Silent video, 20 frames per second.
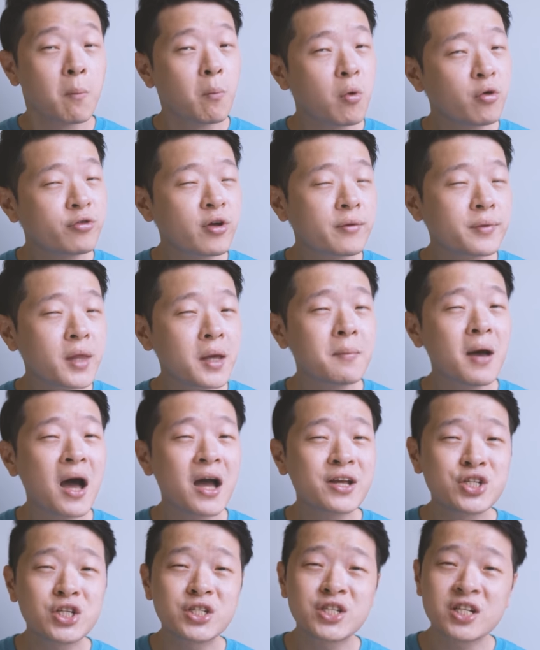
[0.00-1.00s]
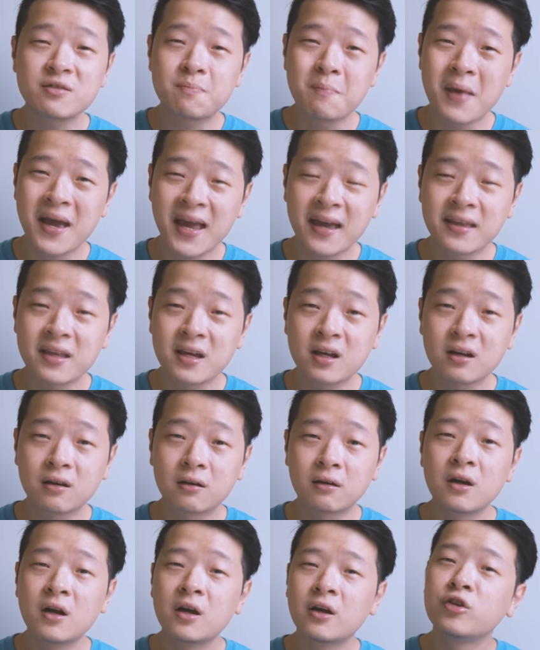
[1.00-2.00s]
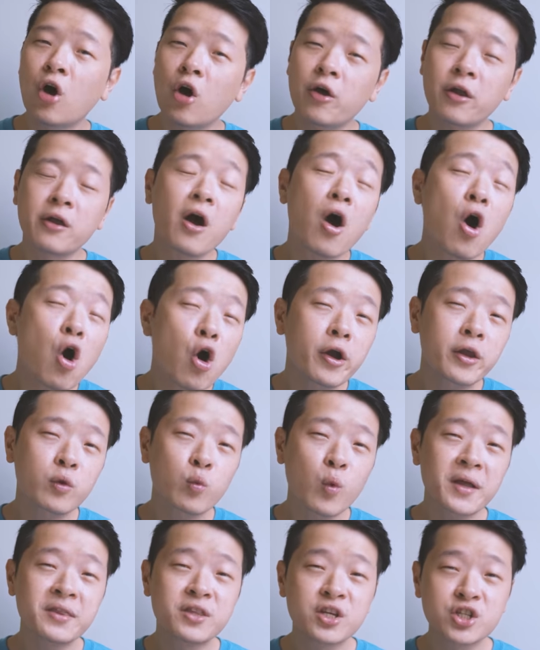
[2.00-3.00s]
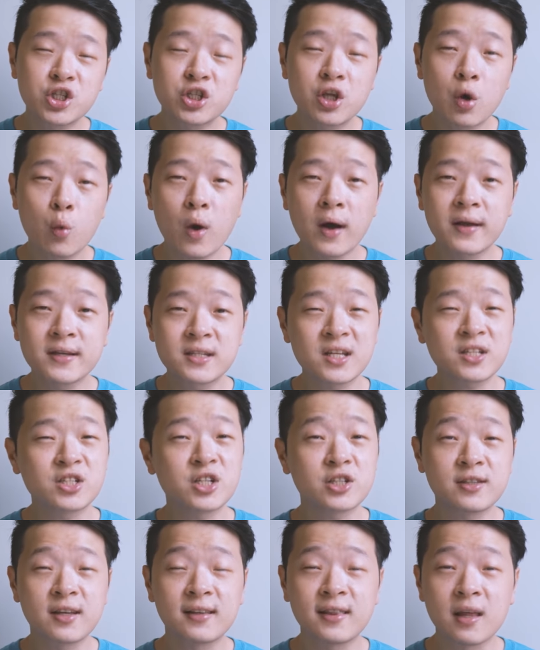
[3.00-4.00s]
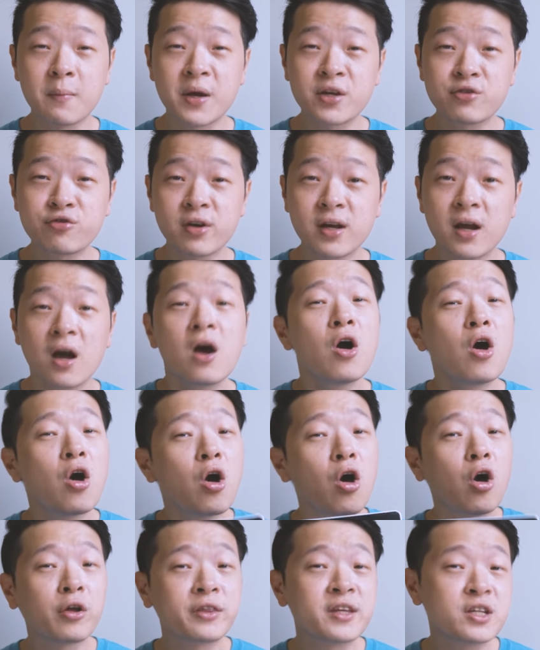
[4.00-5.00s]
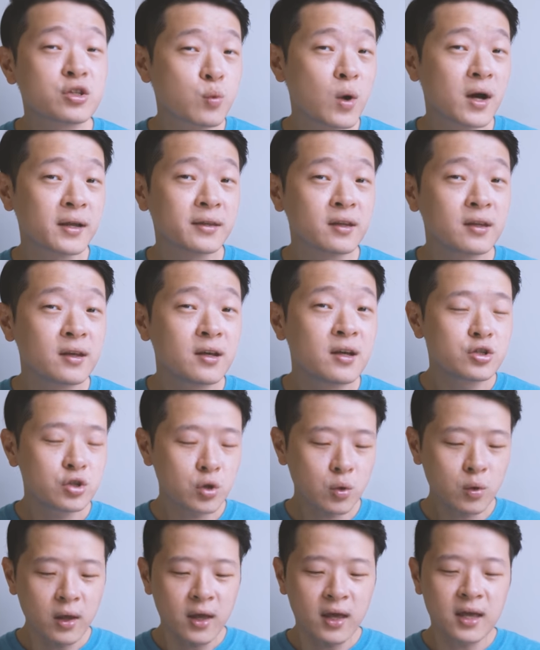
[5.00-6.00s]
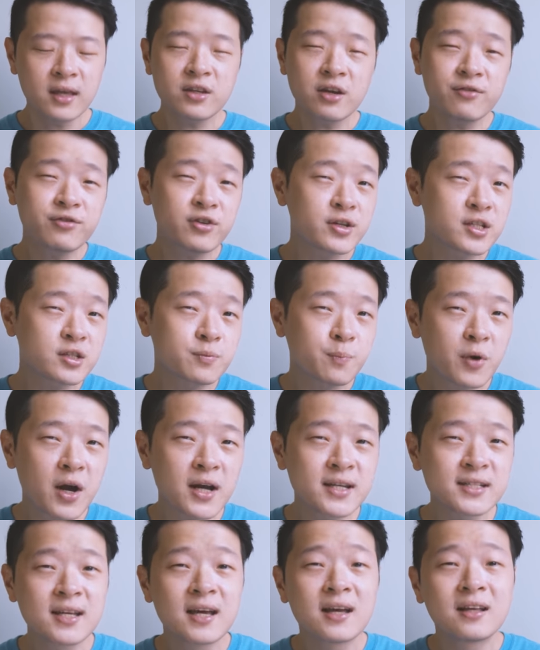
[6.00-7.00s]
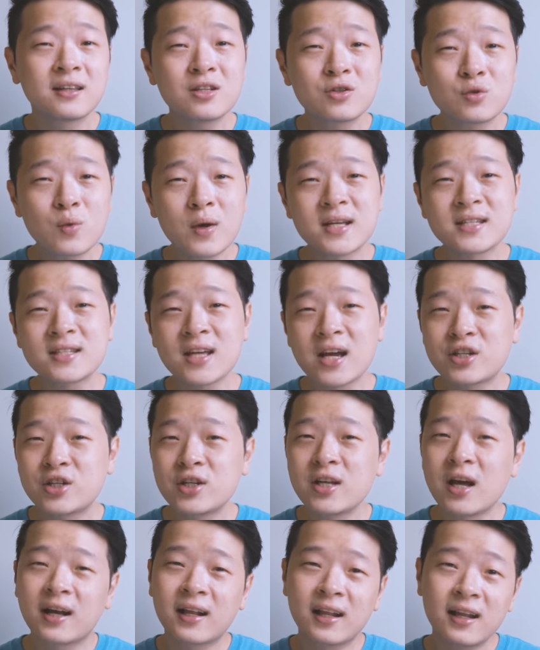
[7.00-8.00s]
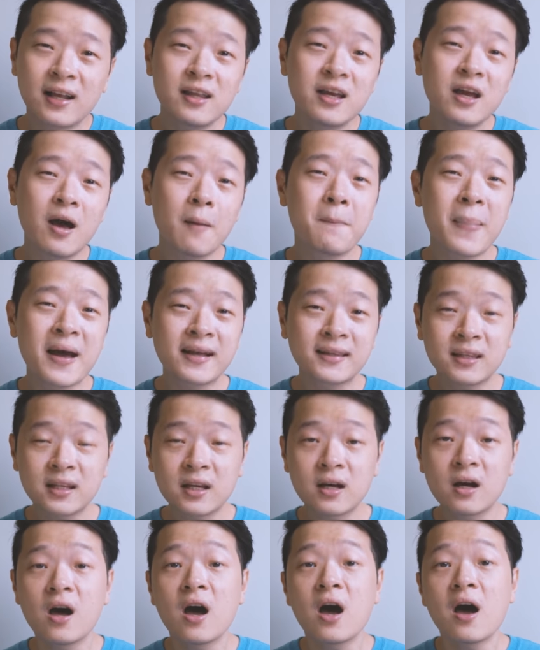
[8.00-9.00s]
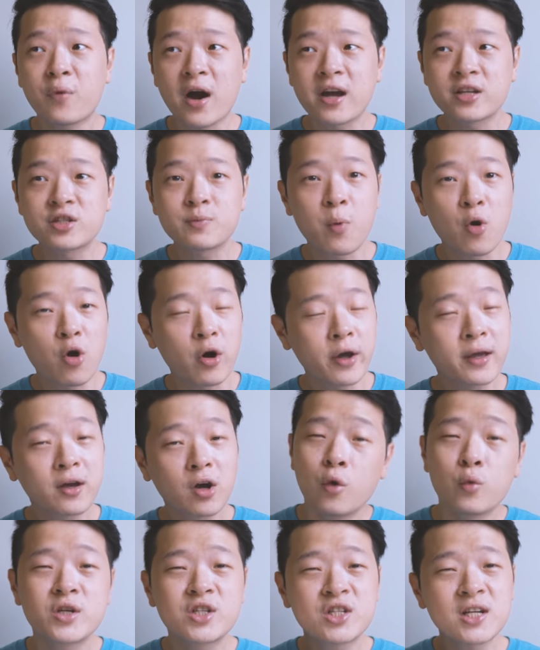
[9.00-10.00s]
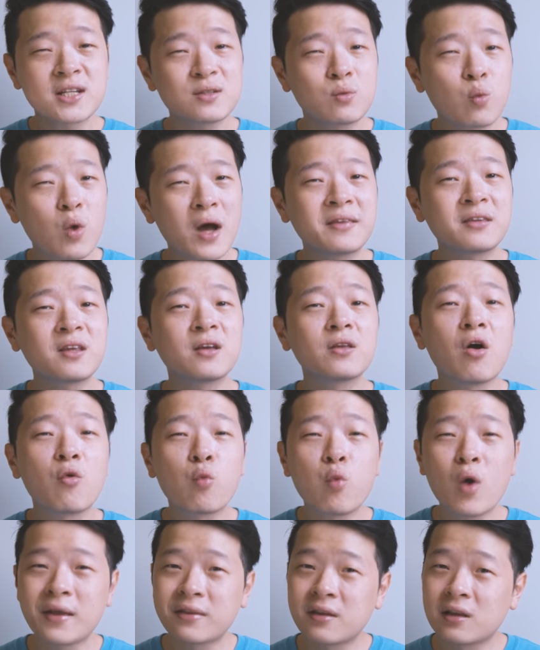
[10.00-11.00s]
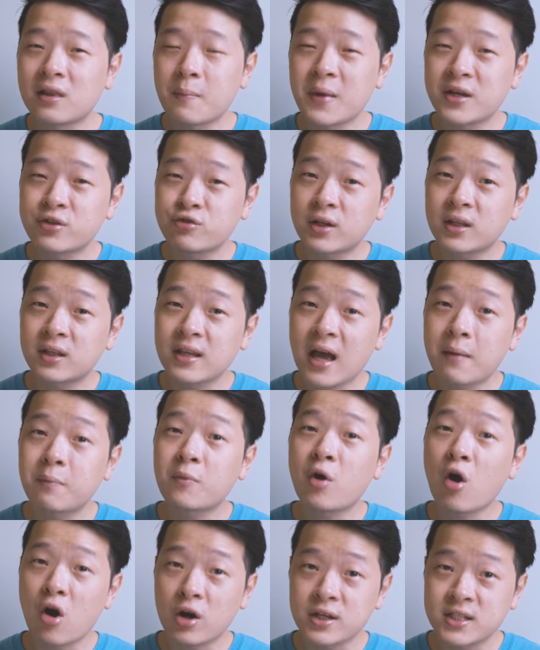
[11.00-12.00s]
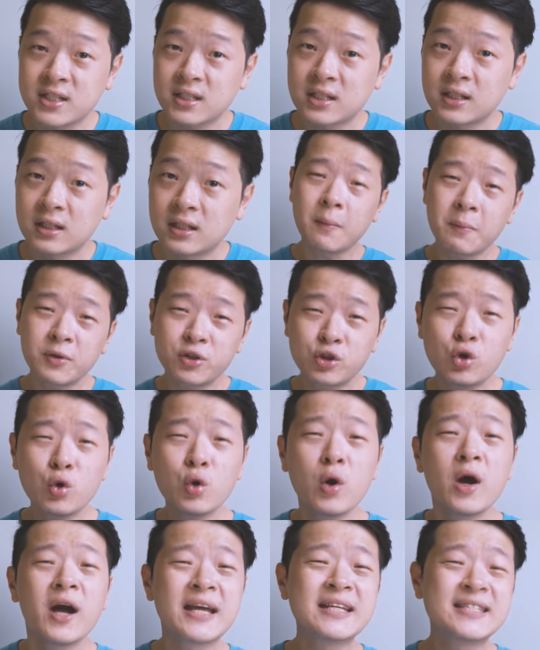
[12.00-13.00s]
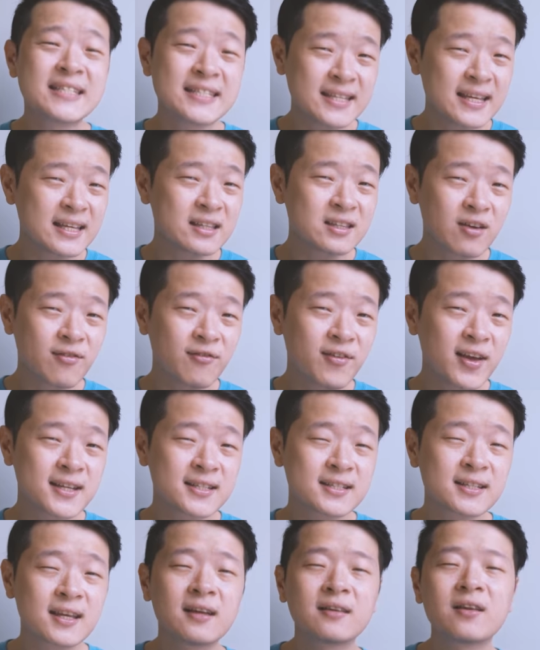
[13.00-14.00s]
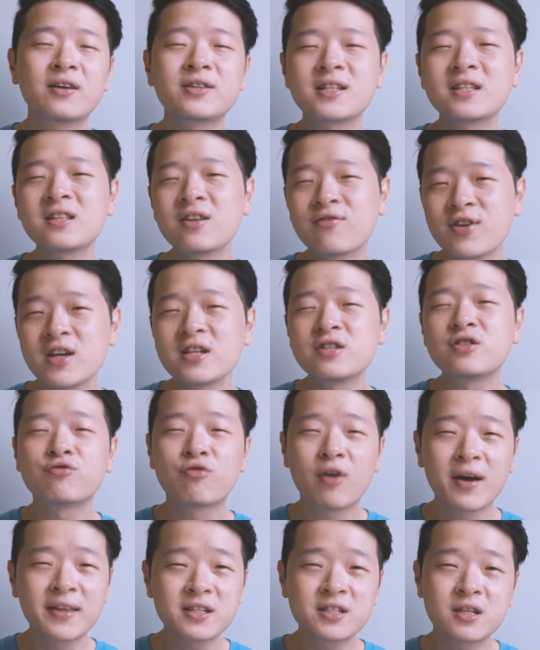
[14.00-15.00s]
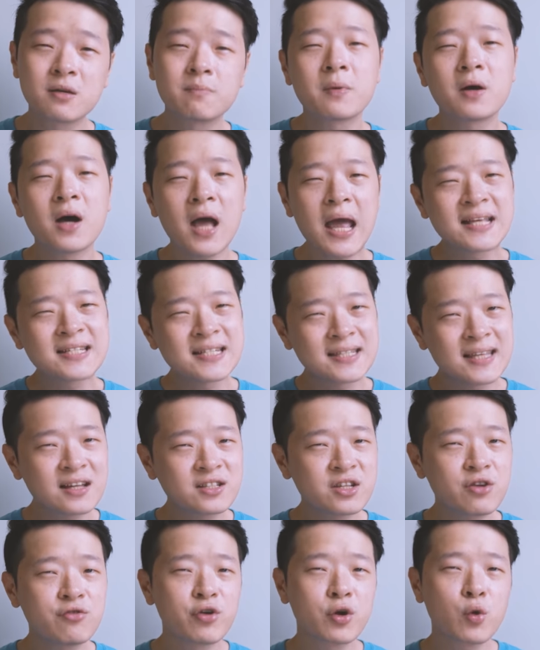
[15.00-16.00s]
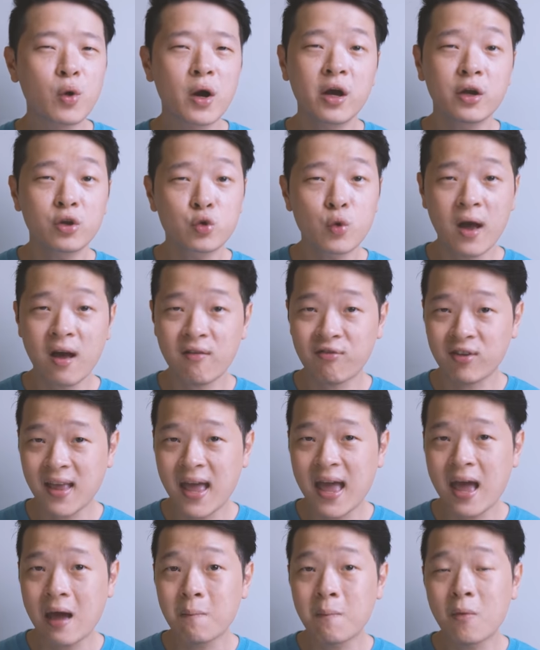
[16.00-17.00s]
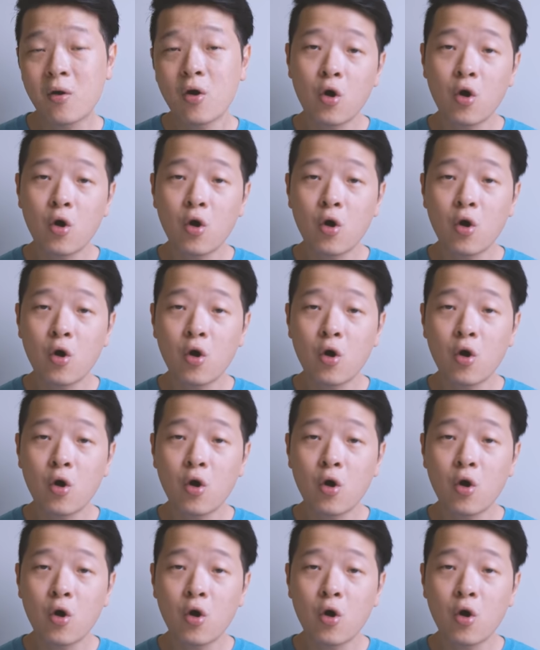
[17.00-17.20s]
Most of them are actually just mechanical, not an all-in-one digital one such as the LaMetric or this one. So in terms of its price, this one is actually clearly a better price point, which just one-third of what the LaMetric Time costs. Number two is its interface. Now its interface is rather simple as it doesn't require you to have an app.